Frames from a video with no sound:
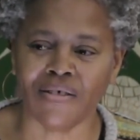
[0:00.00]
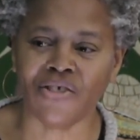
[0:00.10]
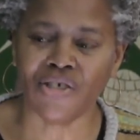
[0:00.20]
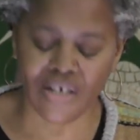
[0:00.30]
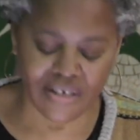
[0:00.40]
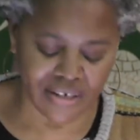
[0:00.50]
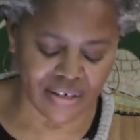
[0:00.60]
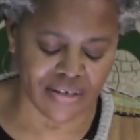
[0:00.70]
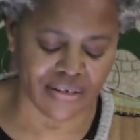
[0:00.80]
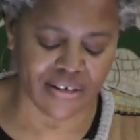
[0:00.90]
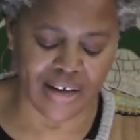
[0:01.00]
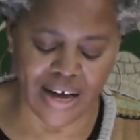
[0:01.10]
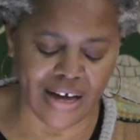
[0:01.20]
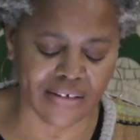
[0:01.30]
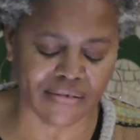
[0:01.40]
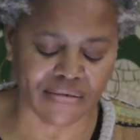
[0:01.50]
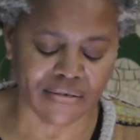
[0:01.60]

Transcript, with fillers: Jesus, God,